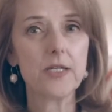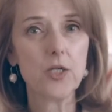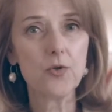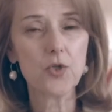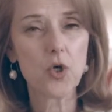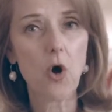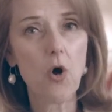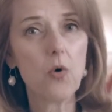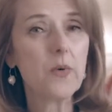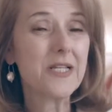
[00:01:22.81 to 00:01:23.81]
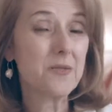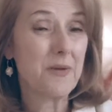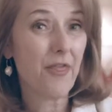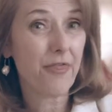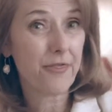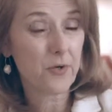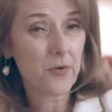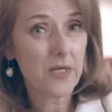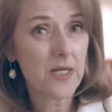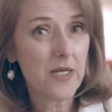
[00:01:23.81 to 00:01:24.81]
It used to always be
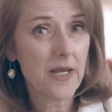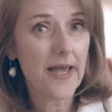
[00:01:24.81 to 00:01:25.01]
30,